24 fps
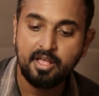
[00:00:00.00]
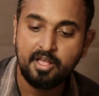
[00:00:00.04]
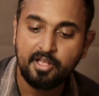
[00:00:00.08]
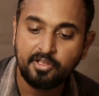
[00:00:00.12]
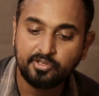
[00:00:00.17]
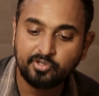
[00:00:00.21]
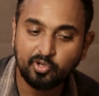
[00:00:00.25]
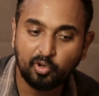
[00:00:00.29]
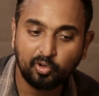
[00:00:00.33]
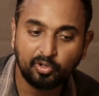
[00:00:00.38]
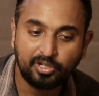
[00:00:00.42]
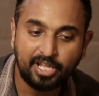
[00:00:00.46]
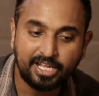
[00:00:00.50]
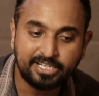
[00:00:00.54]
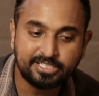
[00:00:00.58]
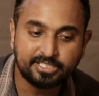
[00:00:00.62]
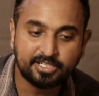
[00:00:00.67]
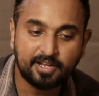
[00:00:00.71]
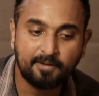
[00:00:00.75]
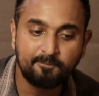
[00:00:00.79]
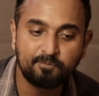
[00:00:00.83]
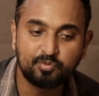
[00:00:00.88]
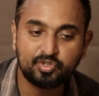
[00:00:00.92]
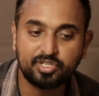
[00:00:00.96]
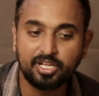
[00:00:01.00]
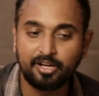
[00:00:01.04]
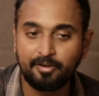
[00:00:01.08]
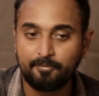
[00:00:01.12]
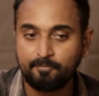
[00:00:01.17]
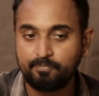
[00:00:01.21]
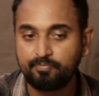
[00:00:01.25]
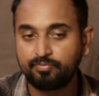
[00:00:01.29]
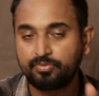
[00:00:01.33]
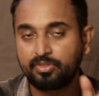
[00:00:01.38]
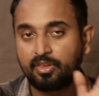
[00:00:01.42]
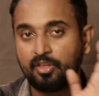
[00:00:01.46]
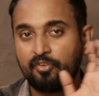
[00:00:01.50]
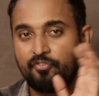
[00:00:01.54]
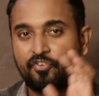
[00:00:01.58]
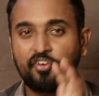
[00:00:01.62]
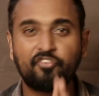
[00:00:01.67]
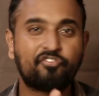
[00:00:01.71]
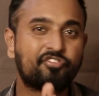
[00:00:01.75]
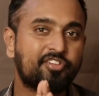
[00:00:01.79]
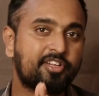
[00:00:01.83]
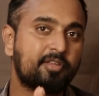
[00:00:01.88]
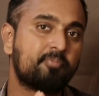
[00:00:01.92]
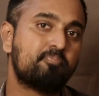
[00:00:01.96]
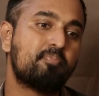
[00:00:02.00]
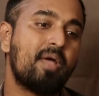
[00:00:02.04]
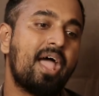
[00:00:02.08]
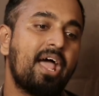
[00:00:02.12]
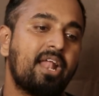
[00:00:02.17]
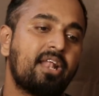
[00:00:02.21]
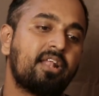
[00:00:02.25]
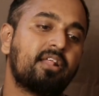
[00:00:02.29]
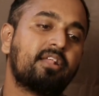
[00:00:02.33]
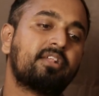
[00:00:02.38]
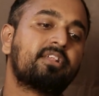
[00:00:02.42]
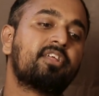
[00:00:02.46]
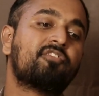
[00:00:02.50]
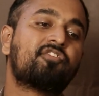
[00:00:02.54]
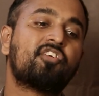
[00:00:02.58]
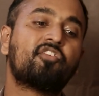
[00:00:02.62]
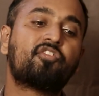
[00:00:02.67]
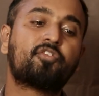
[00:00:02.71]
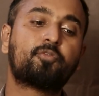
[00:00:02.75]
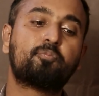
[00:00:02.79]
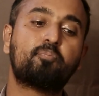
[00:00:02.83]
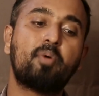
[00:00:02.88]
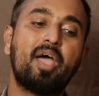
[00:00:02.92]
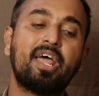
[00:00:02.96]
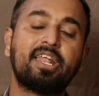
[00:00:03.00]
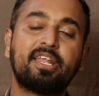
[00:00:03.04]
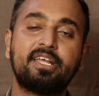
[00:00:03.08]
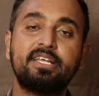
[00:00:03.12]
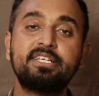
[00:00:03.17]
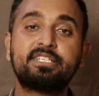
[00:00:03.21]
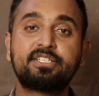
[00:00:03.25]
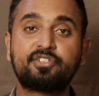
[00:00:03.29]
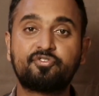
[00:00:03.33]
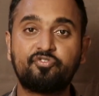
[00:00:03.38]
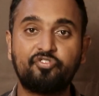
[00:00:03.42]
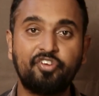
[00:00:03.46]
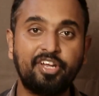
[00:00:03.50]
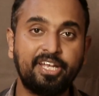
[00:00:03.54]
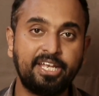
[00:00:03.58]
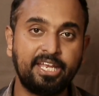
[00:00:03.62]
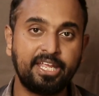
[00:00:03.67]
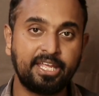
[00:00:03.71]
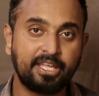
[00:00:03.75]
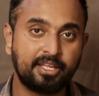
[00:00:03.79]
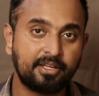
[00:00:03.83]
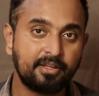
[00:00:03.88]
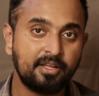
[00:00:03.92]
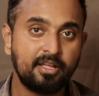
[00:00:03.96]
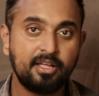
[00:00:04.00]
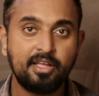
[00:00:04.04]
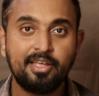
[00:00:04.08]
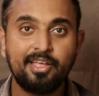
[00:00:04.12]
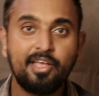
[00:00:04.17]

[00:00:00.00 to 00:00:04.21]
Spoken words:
So next comes the fifth pair. The fifth pair is twinning.